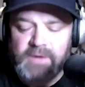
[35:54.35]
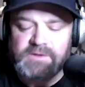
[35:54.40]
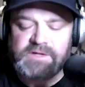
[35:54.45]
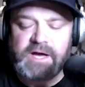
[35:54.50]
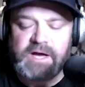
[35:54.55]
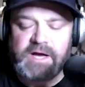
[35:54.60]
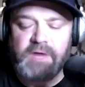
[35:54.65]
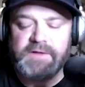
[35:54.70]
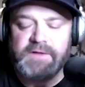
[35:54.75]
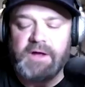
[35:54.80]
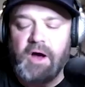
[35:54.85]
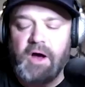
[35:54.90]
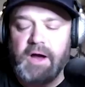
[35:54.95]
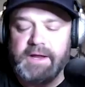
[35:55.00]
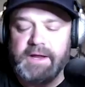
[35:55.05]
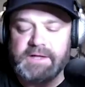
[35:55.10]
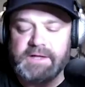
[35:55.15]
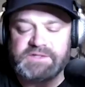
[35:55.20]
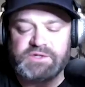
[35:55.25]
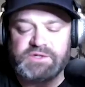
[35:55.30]
Tell the
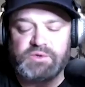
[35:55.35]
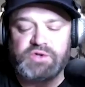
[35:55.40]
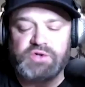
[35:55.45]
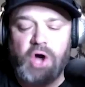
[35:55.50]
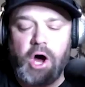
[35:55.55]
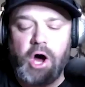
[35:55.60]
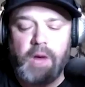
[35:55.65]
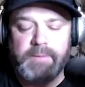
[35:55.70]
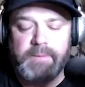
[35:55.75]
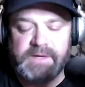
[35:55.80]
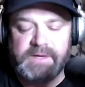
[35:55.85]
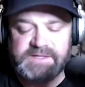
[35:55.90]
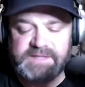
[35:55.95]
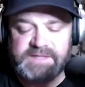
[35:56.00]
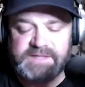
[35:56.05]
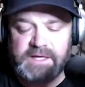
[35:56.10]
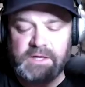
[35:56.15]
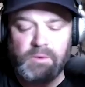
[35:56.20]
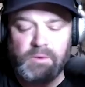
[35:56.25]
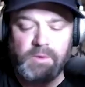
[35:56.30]
audience who Tom is
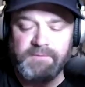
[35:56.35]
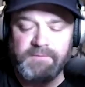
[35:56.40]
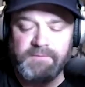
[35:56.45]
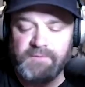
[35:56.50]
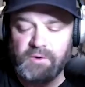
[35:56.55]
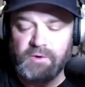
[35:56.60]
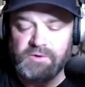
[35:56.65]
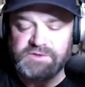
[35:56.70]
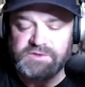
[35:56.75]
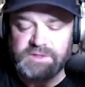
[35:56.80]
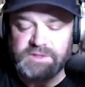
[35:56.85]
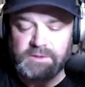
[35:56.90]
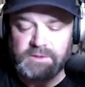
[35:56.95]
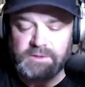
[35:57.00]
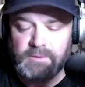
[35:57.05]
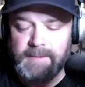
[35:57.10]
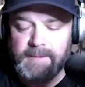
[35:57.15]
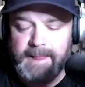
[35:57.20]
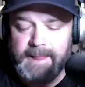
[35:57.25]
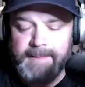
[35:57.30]
that you referred
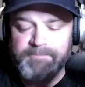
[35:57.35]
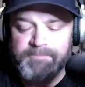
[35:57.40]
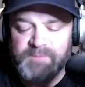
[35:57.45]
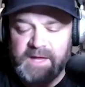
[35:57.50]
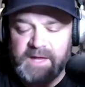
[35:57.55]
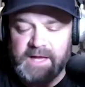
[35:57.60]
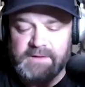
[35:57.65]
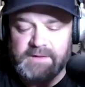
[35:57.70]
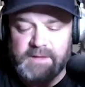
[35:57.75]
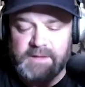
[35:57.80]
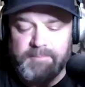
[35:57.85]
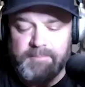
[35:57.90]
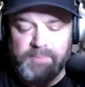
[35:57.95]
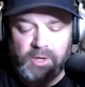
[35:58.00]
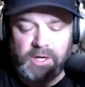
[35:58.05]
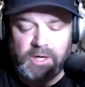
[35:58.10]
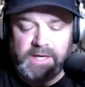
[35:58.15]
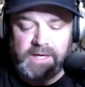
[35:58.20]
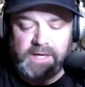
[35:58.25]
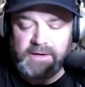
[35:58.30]
to in the book.